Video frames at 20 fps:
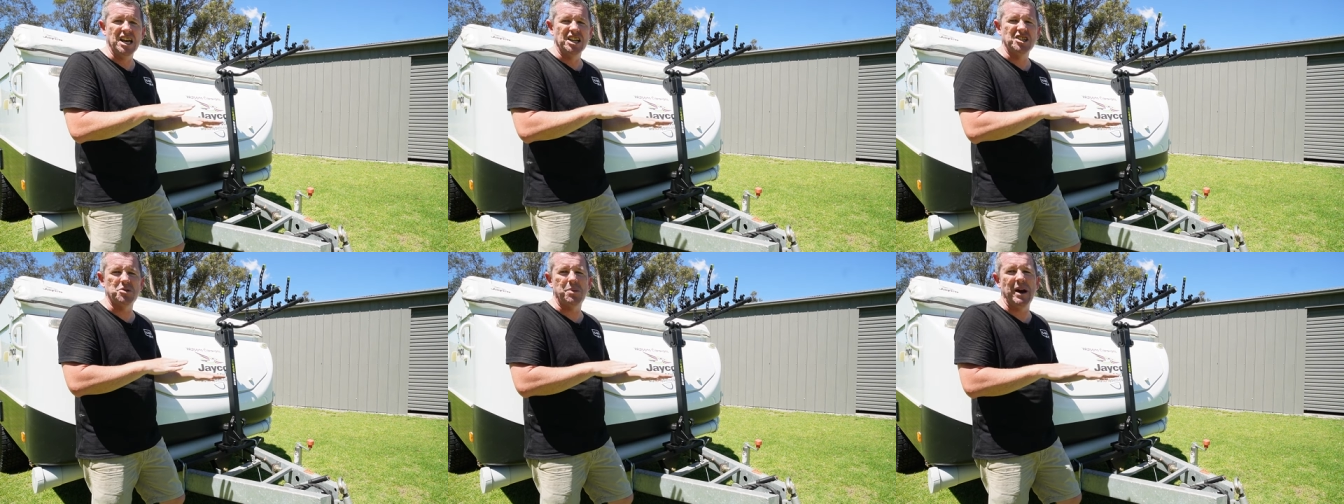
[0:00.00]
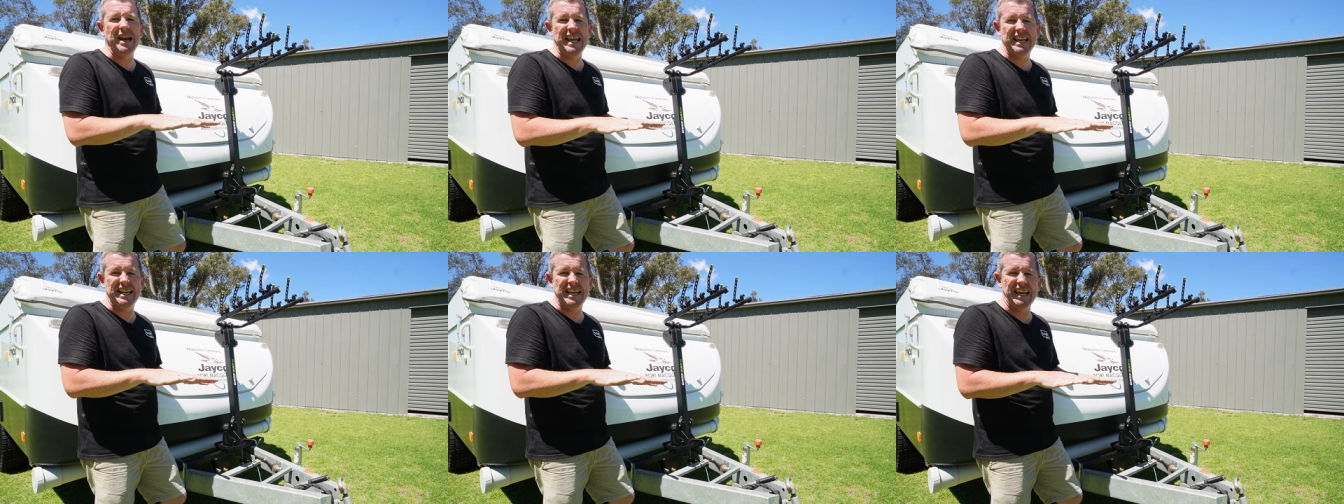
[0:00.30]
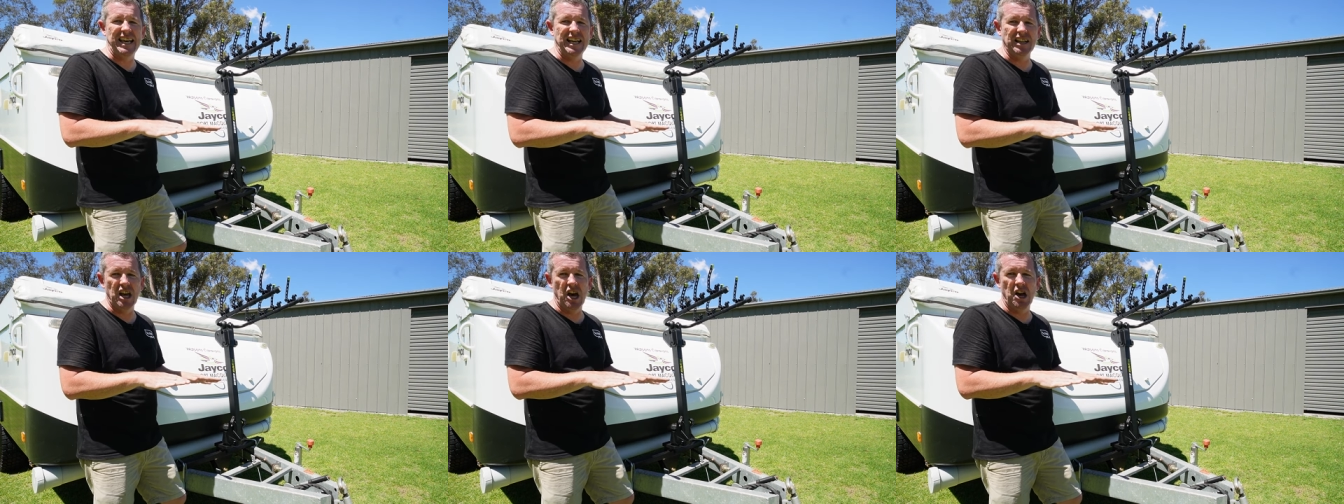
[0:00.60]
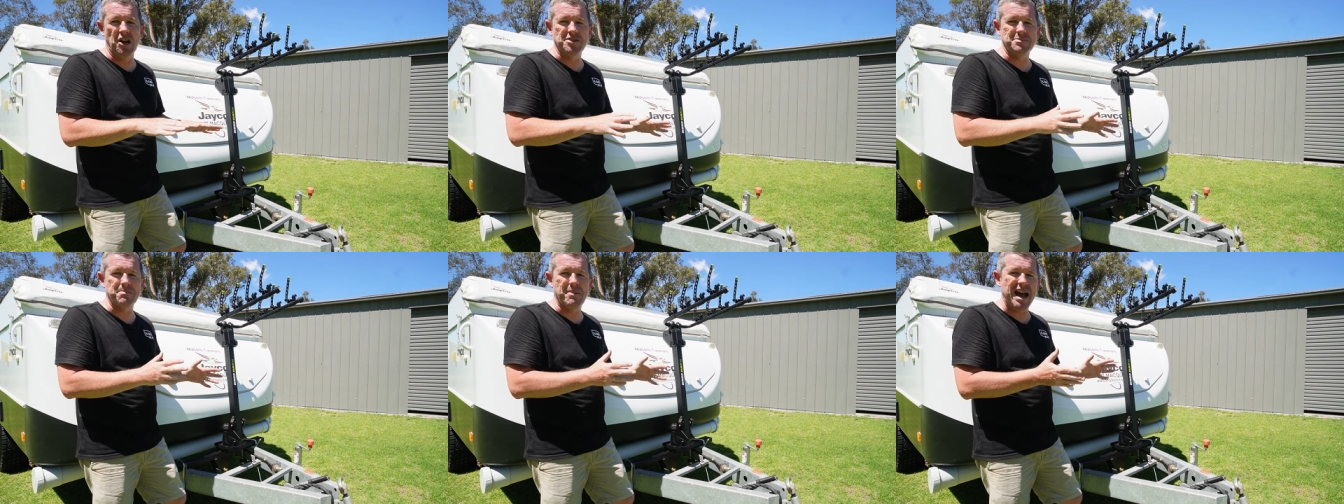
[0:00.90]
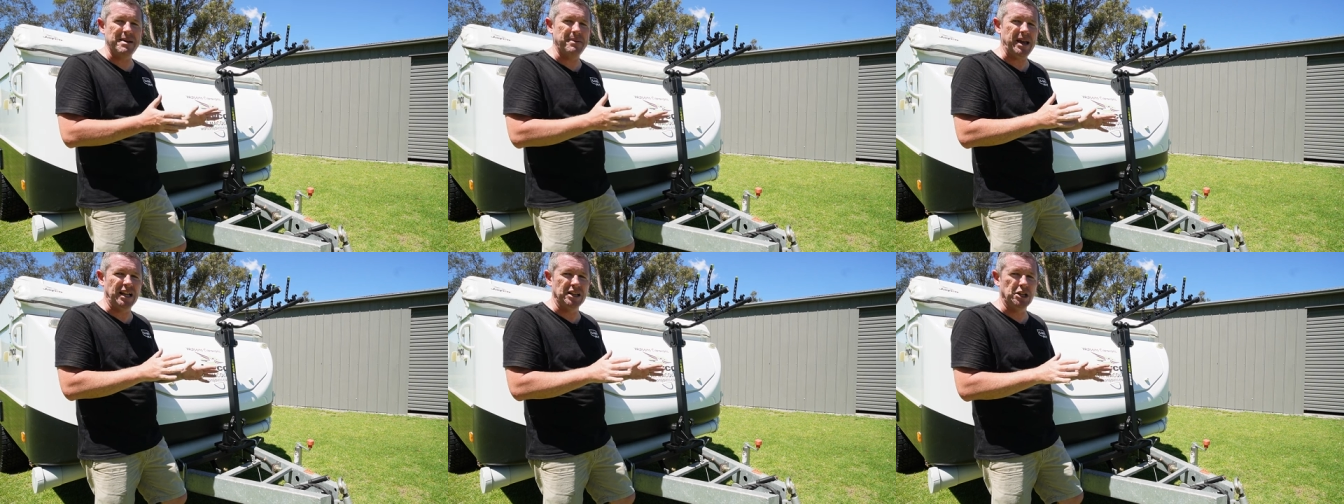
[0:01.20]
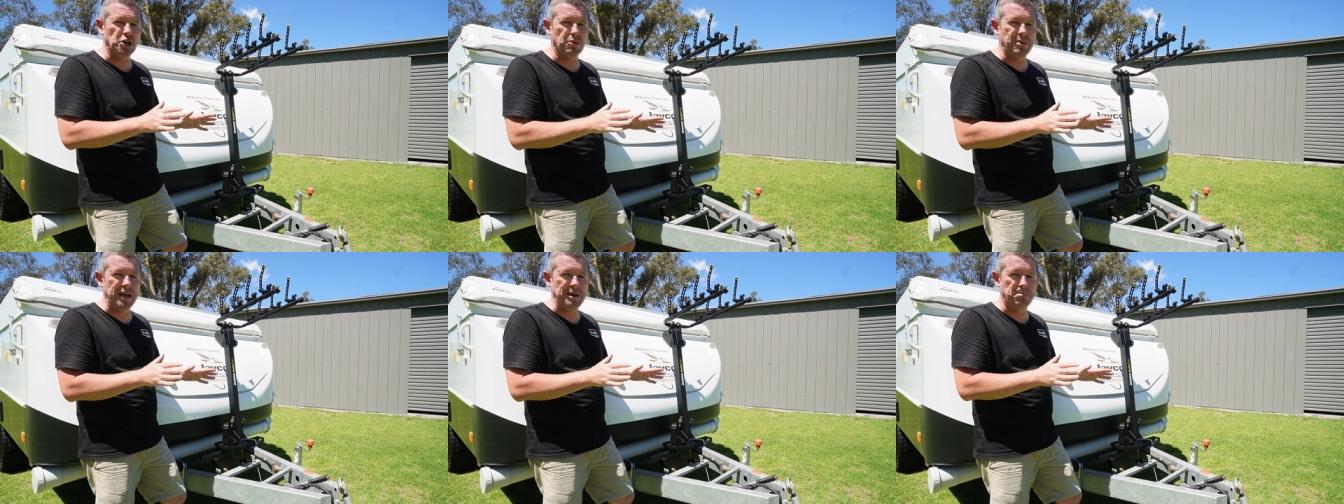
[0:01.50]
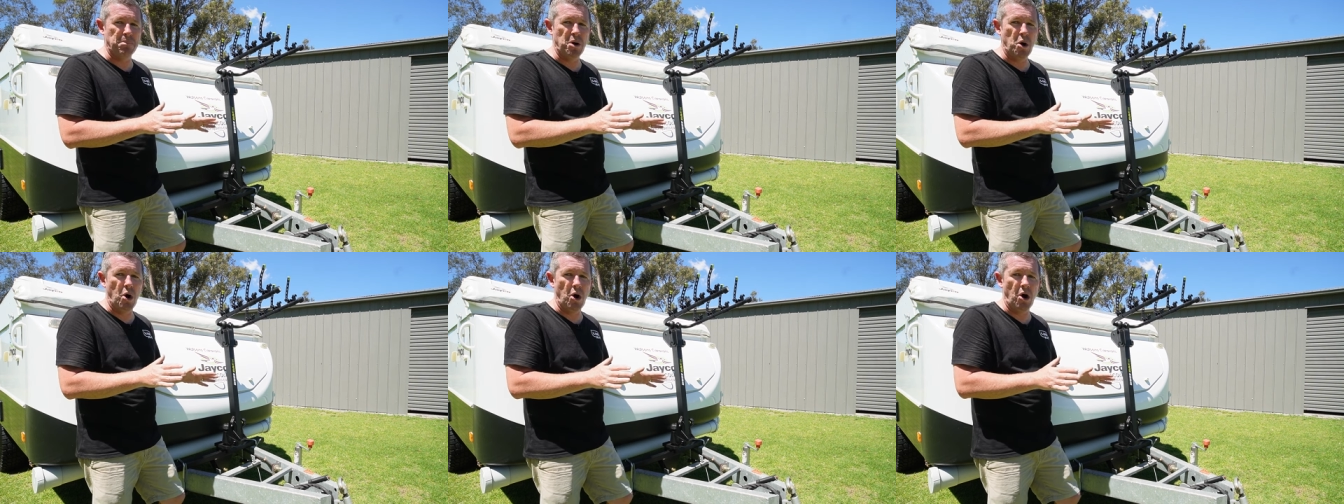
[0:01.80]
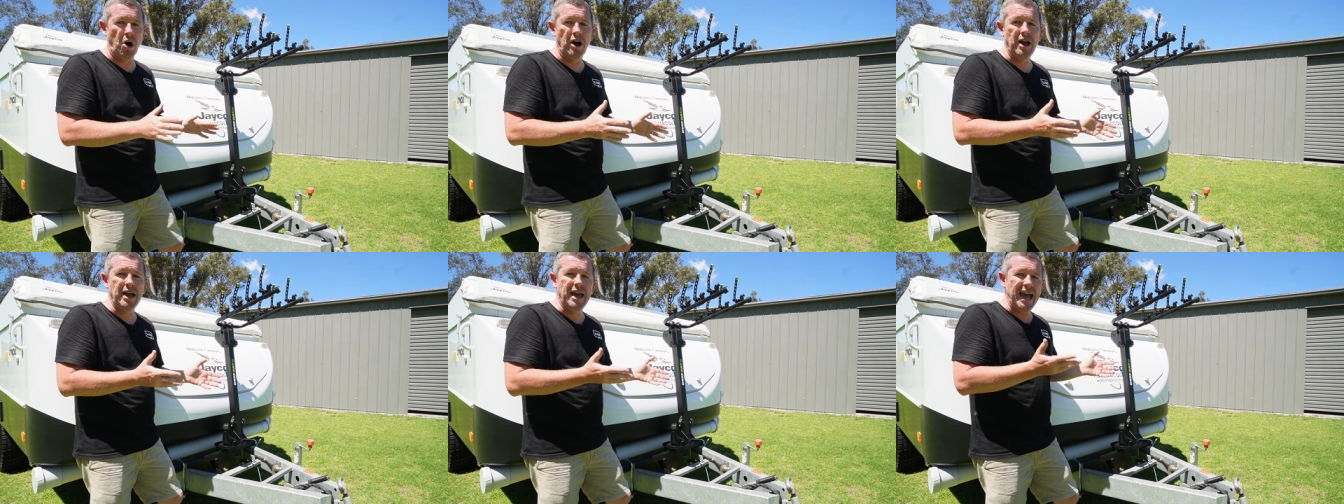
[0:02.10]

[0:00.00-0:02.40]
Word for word: 20 kilos, maybe a little bit more.